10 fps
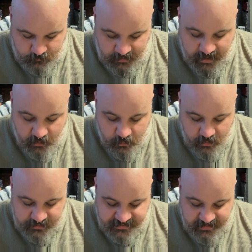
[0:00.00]

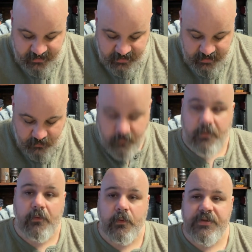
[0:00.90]
Hera to sit in
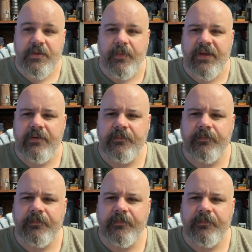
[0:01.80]
or somebody.